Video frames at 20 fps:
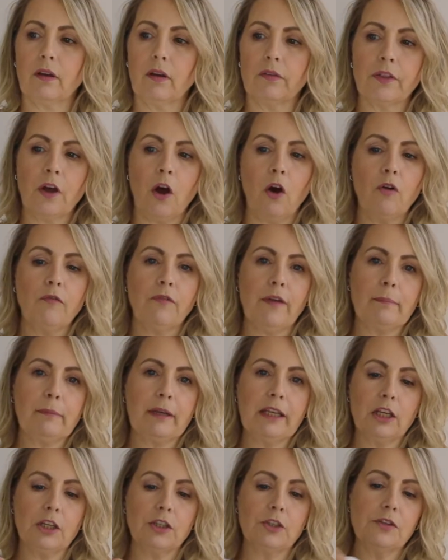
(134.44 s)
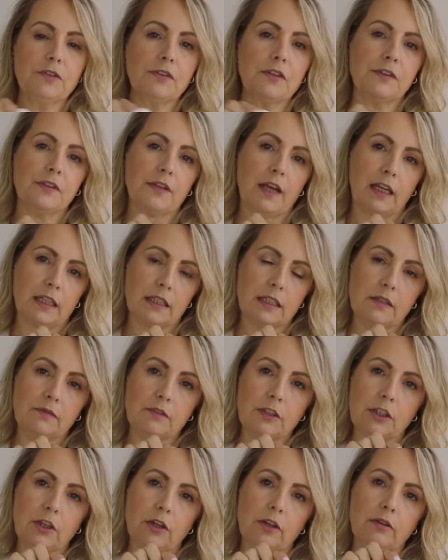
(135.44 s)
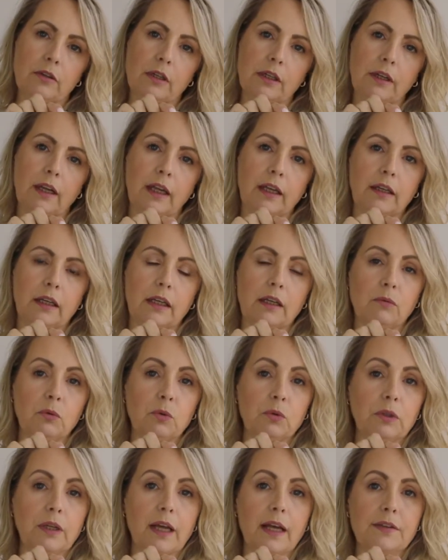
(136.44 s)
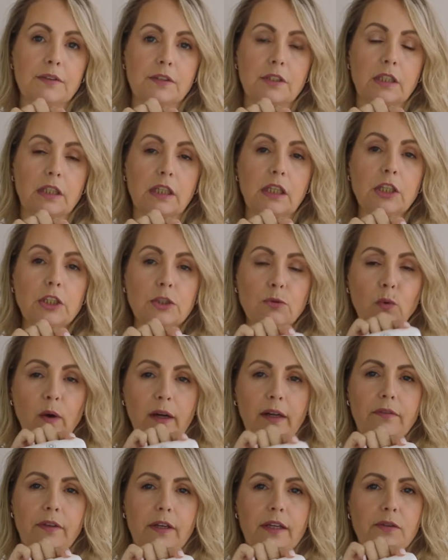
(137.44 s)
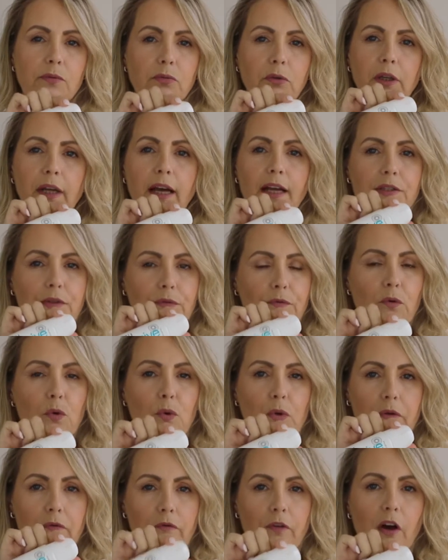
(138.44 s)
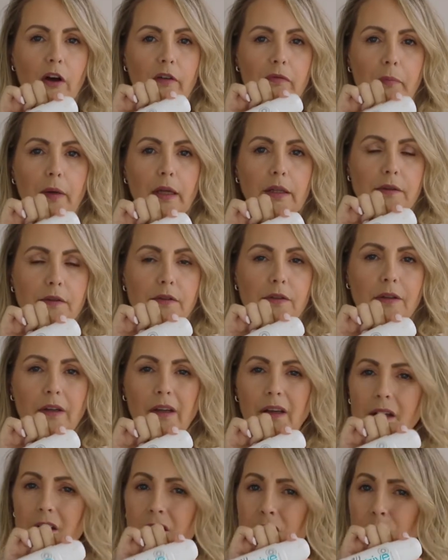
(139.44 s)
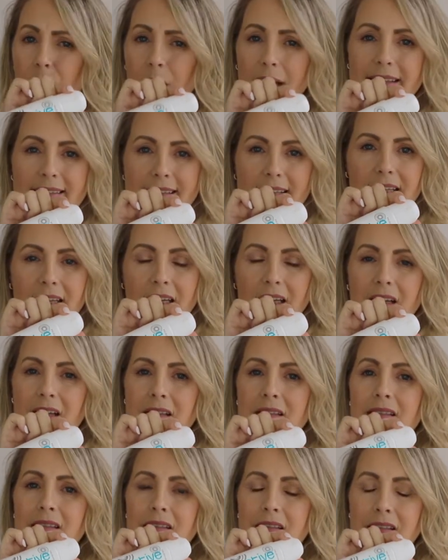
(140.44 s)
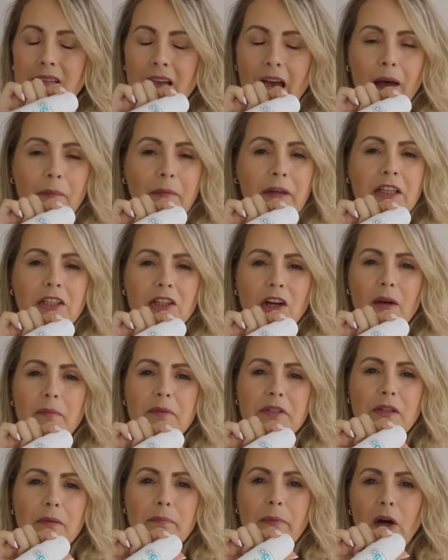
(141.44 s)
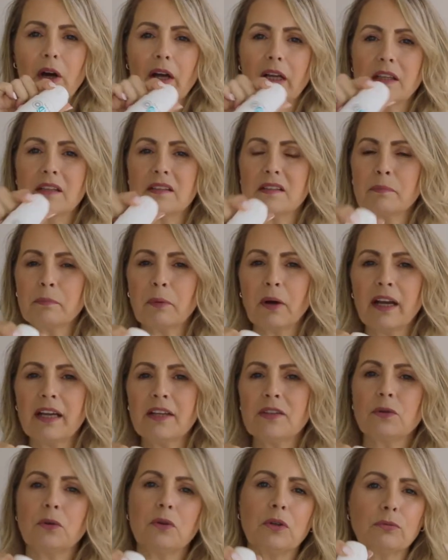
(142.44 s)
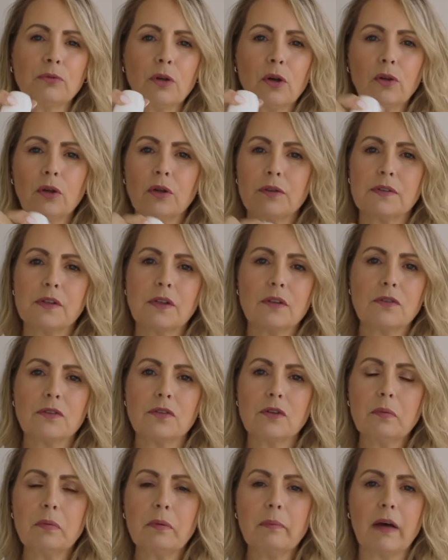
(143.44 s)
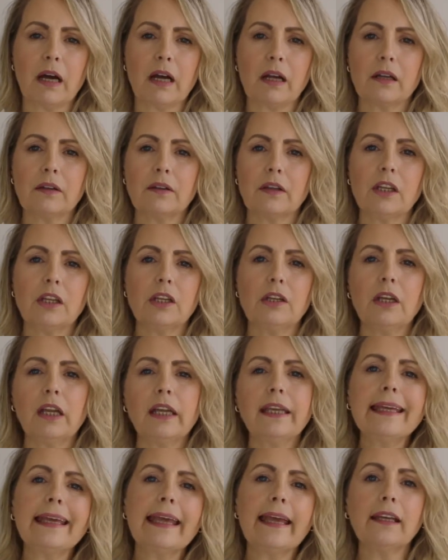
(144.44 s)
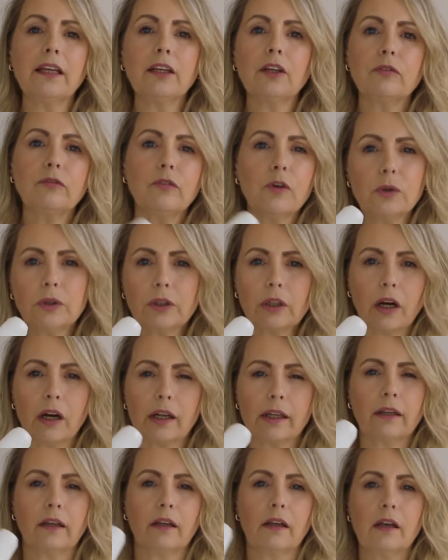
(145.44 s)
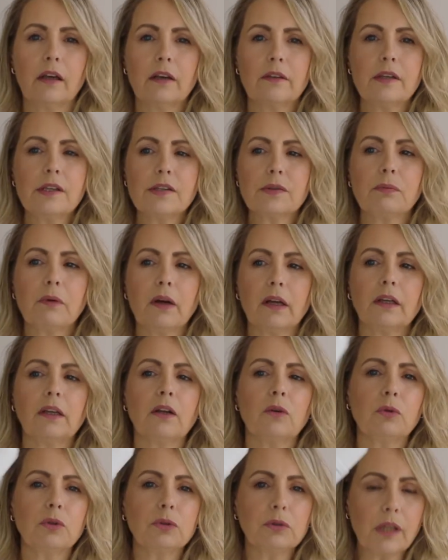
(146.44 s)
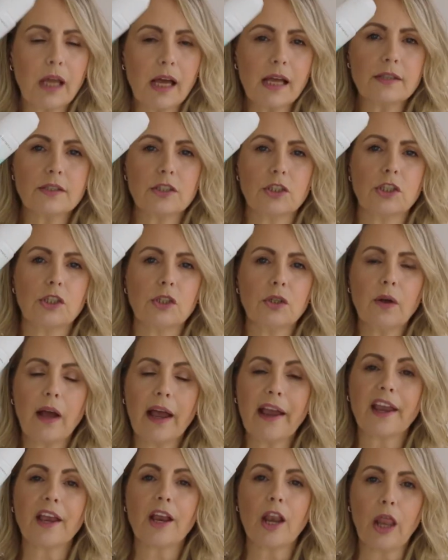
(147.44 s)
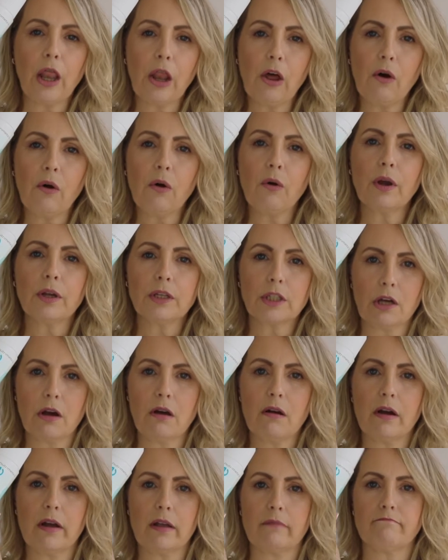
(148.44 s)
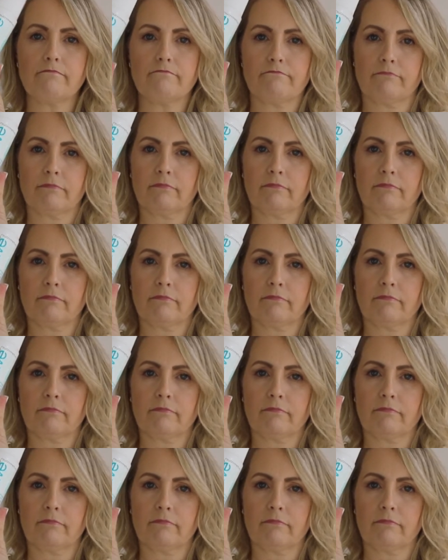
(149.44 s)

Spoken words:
The whole family can use this active deodorant, and it will last, each one of these will last 4 to 5 months. Crazy. How many times are you buying the sprays or the roll-ons in the supermarket that you need again in a fortnight? This one will last you a long time.